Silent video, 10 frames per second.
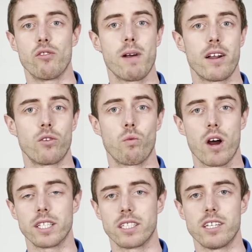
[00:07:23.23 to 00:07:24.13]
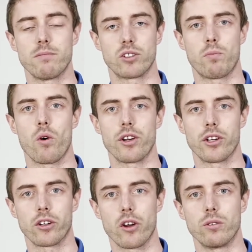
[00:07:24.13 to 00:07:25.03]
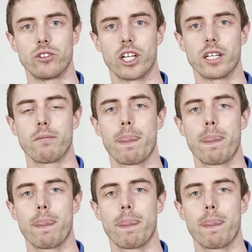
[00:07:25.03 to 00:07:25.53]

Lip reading: matter what team sport you're coaching.